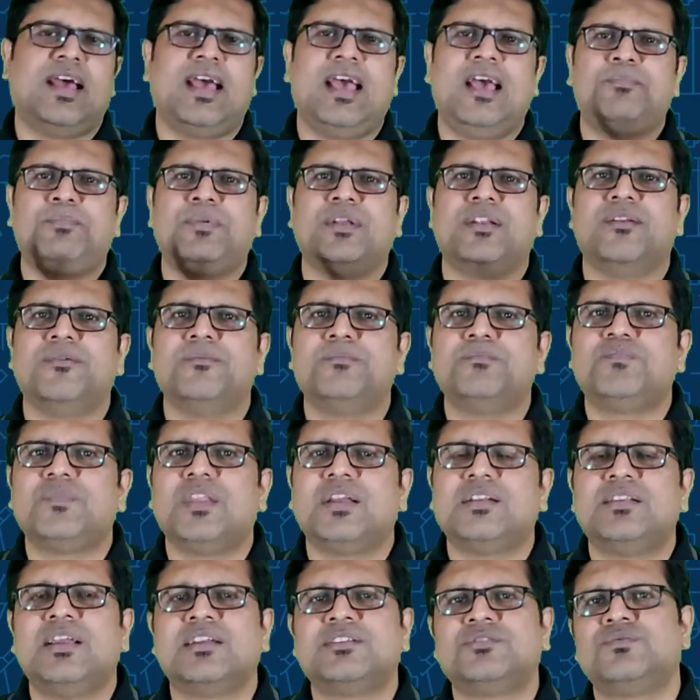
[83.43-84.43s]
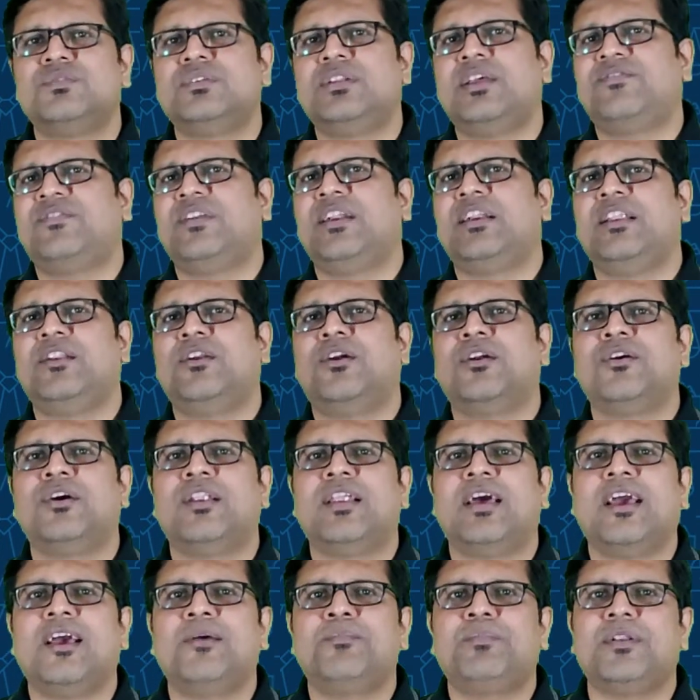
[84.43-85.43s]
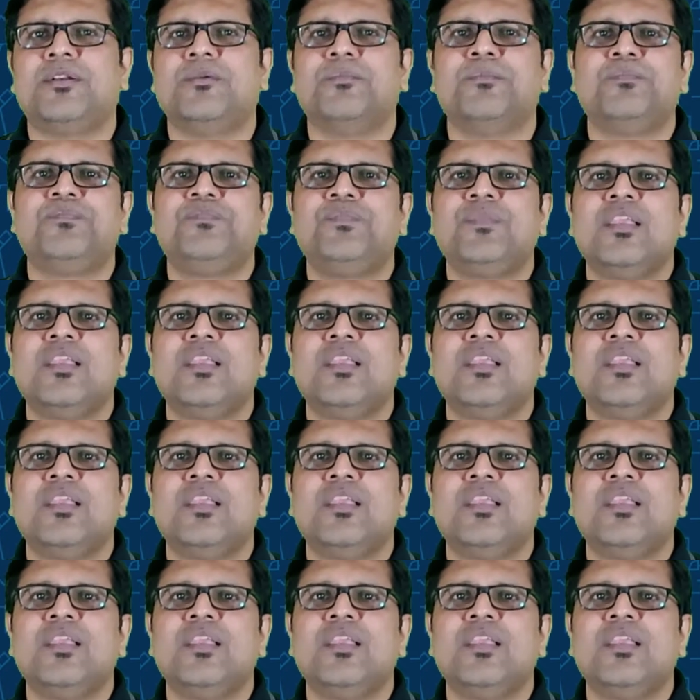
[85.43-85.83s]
happen. That's definitely not going to happen.